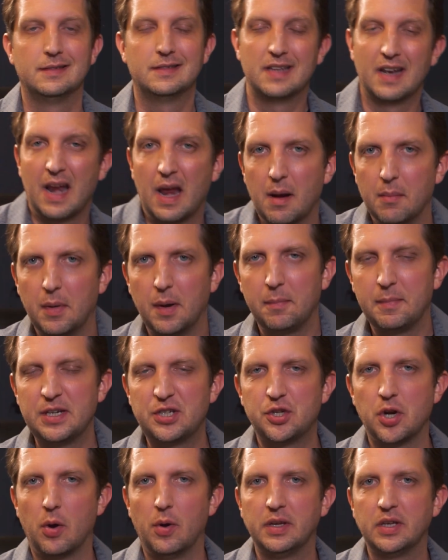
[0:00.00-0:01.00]
Today I'm going to be
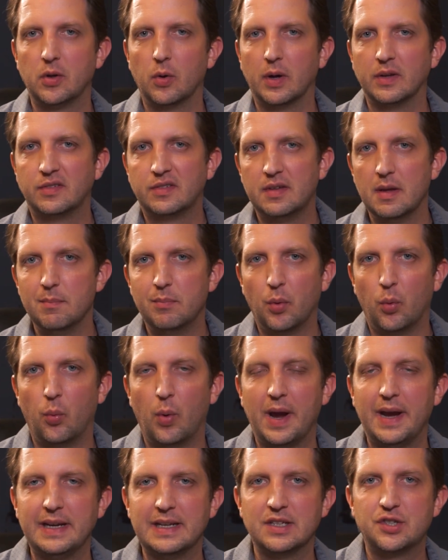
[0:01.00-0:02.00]
showing you a simple
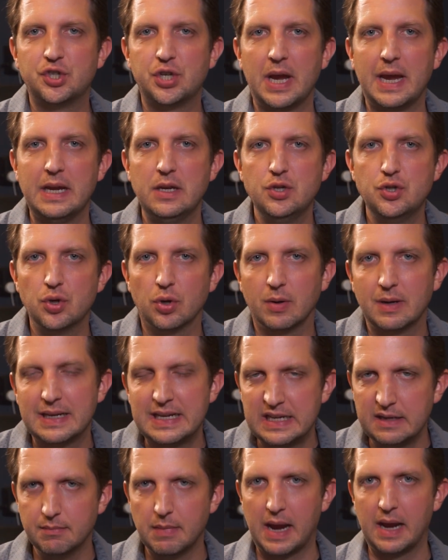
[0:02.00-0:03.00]
way to change your
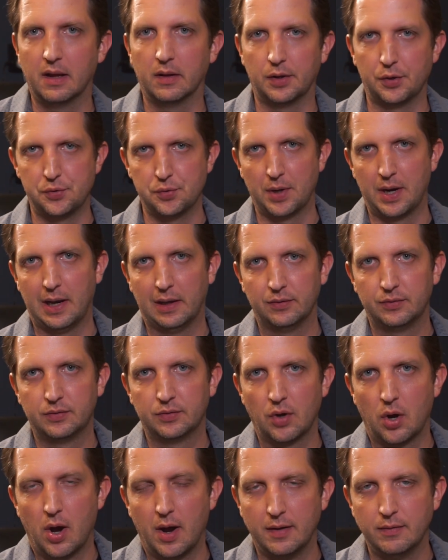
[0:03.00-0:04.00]
email
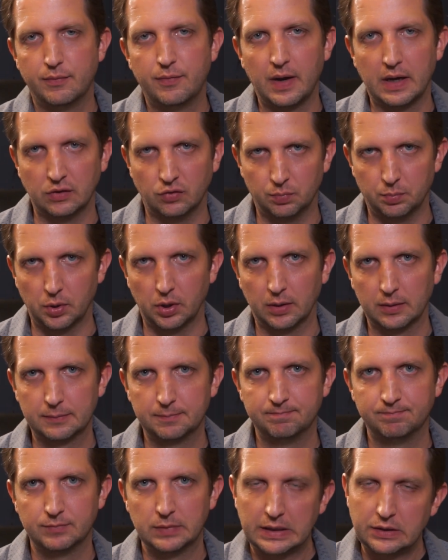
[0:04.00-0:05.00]
address on Facebook.
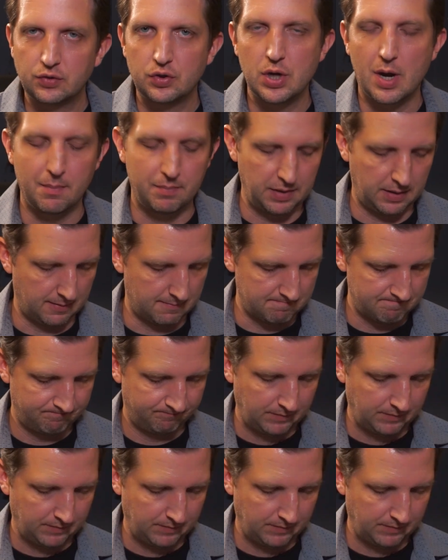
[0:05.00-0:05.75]
Let's jump in.